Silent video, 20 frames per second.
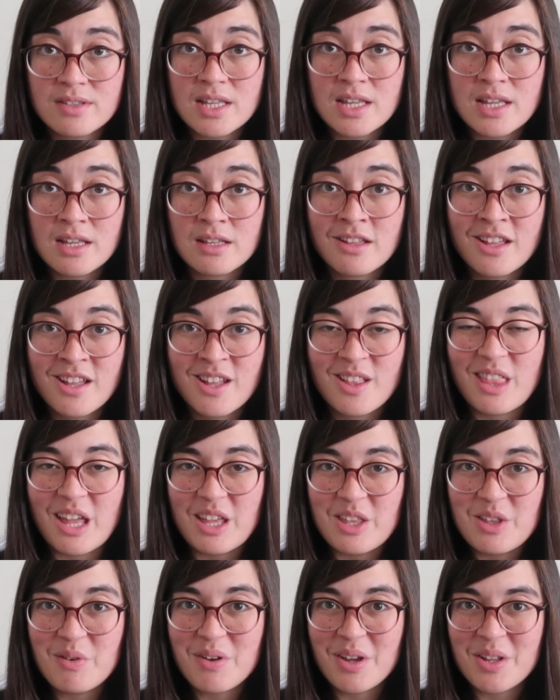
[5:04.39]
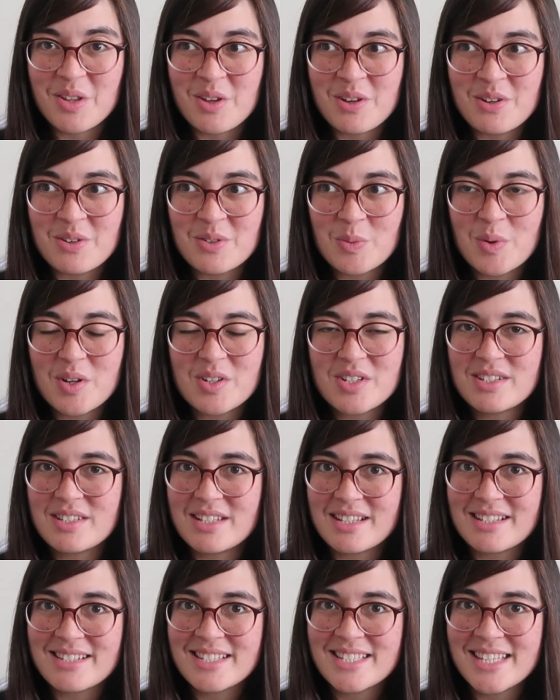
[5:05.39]
thing that you can use, which is
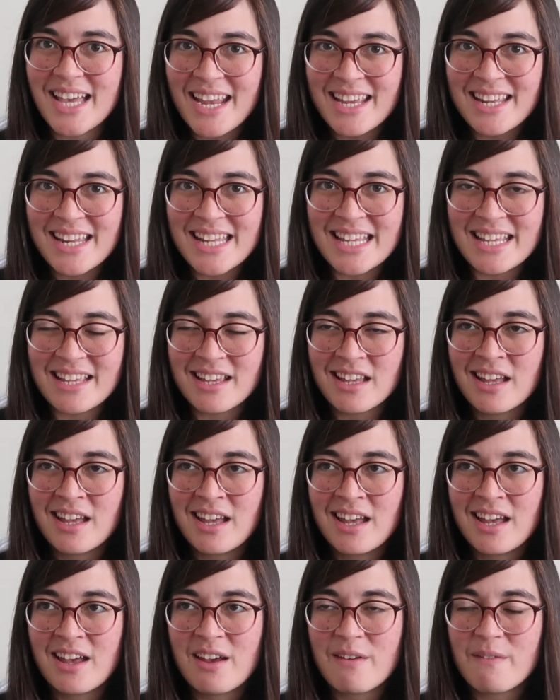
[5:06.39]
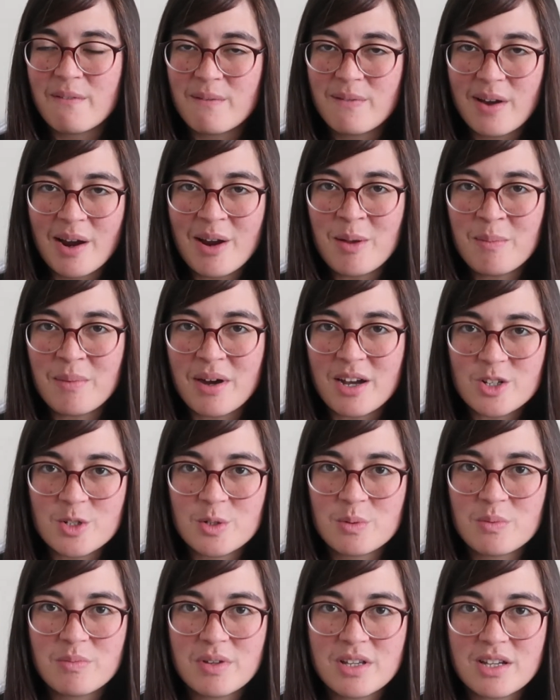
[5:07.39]
exciting very
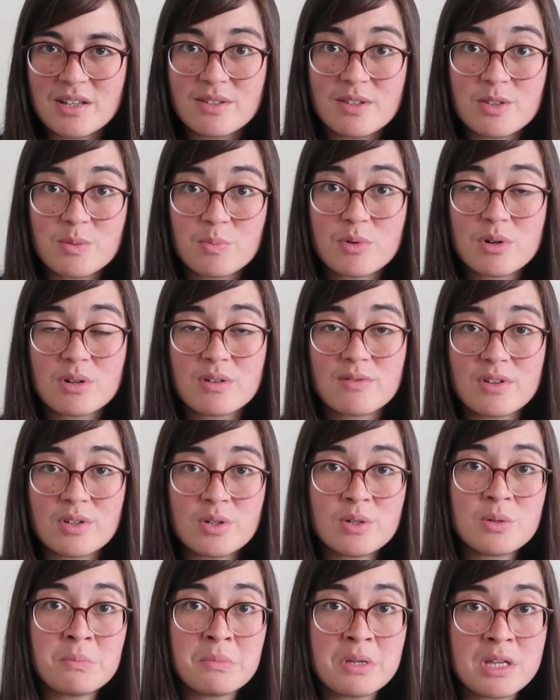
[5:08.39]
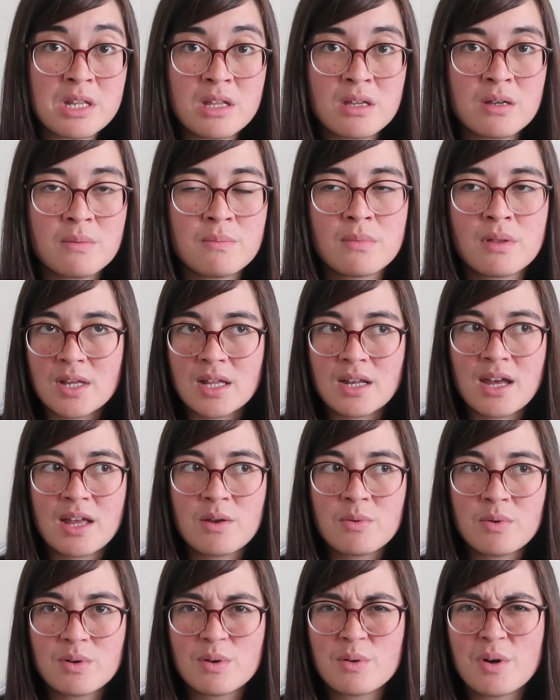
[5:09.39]
much because it's more of a new medium, and I
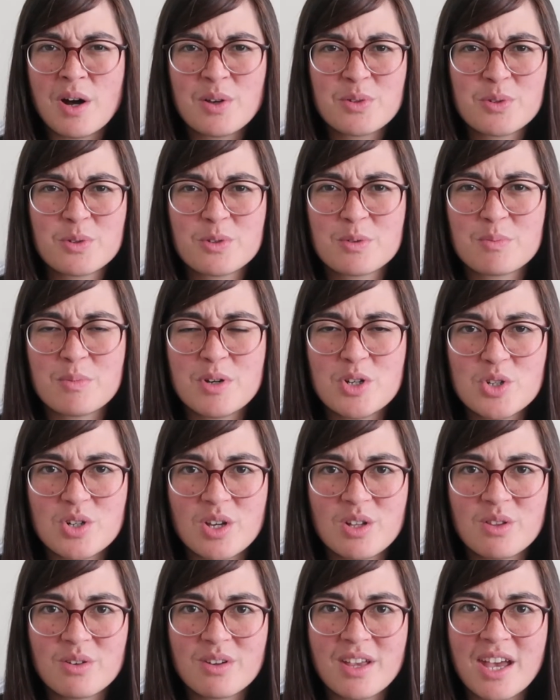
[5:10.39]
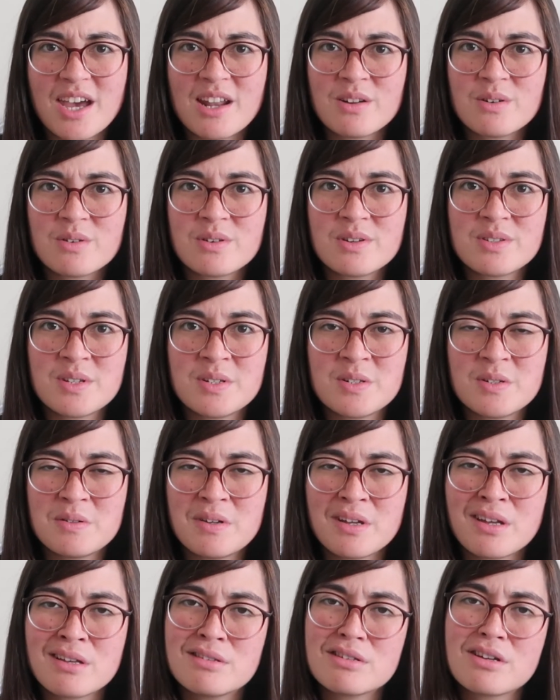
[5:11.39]
will also smush other categories into
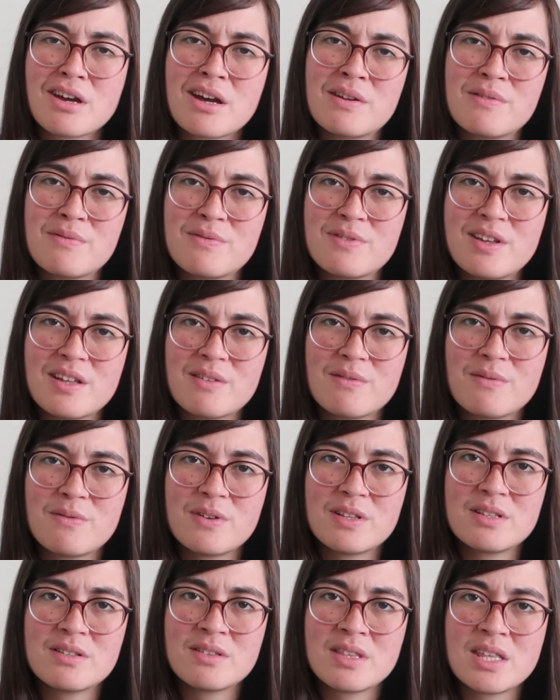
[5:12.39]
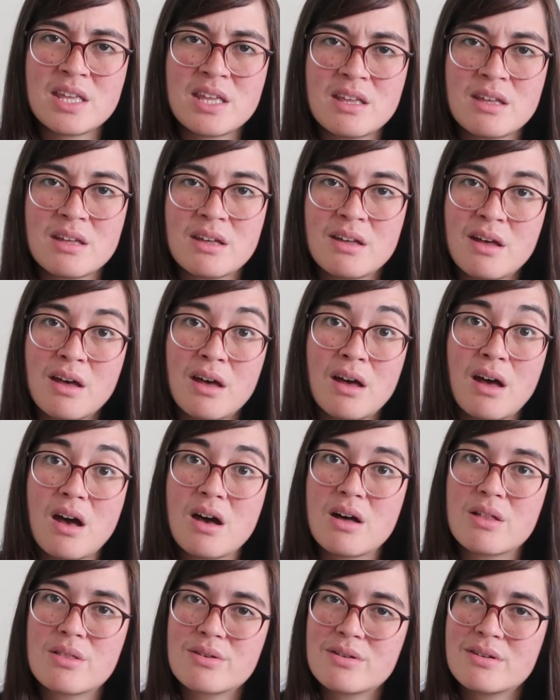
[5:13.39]
it because it kind of fits the
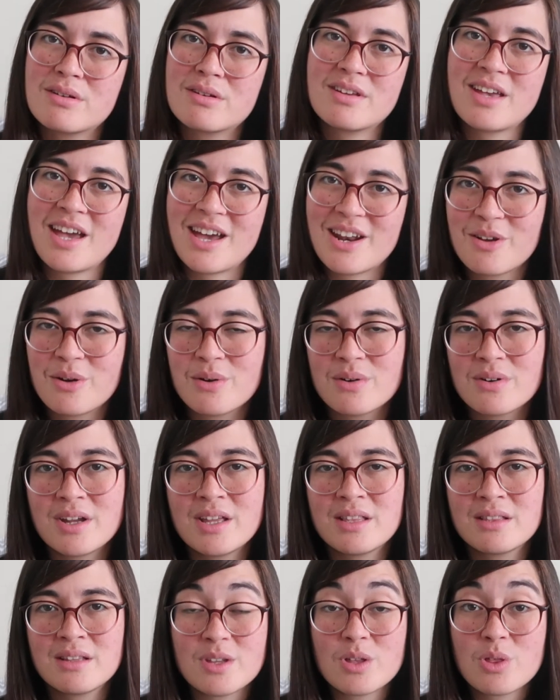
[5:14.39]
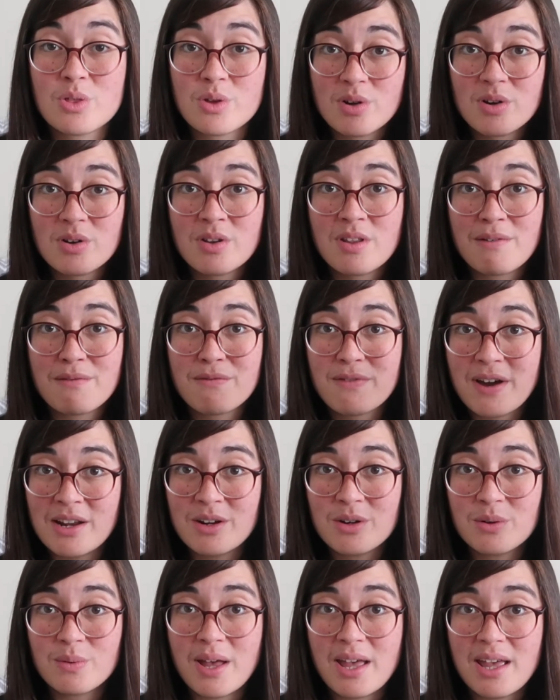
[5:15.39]
other category. The third and
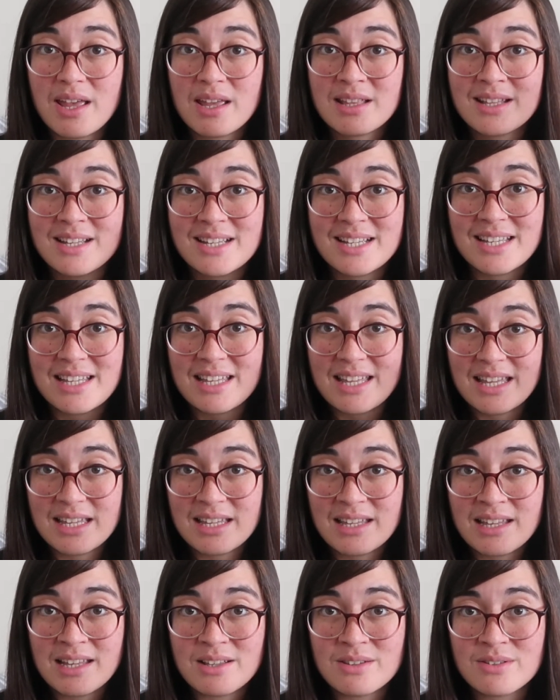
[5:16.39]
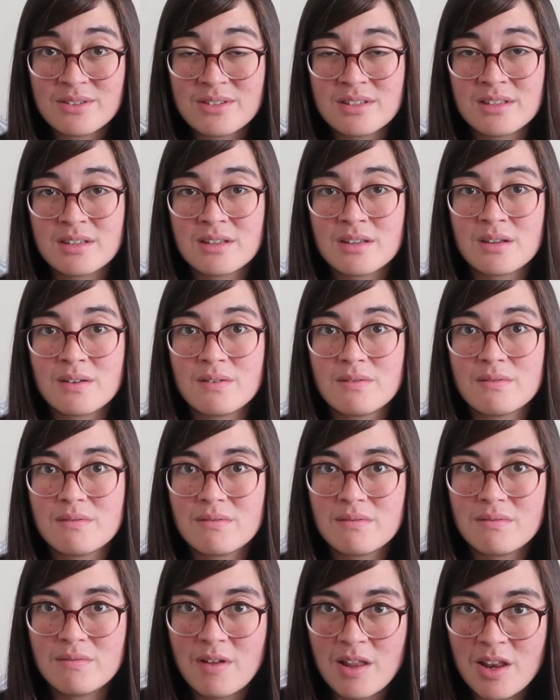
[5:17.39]
final way is
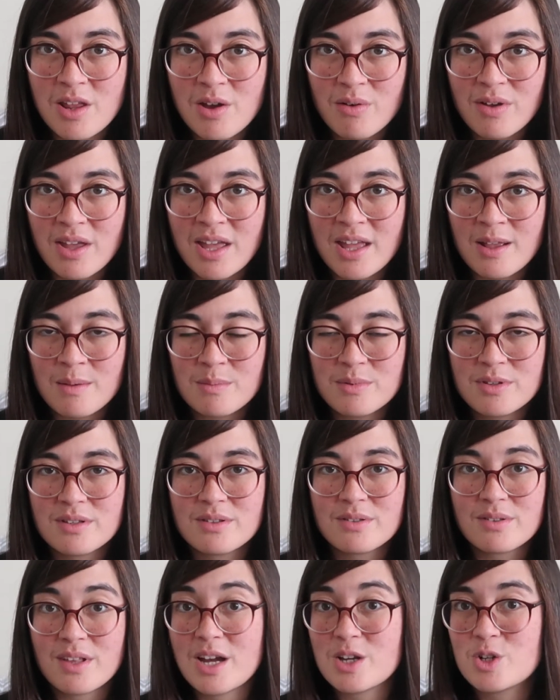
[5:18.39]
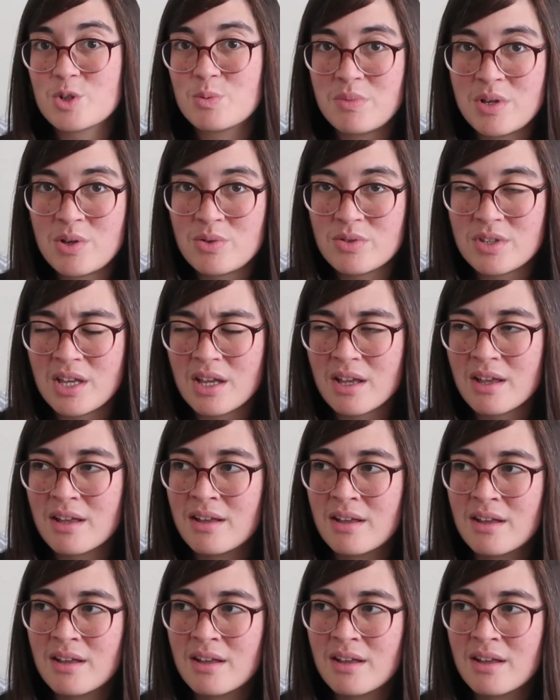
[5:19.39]
video games / music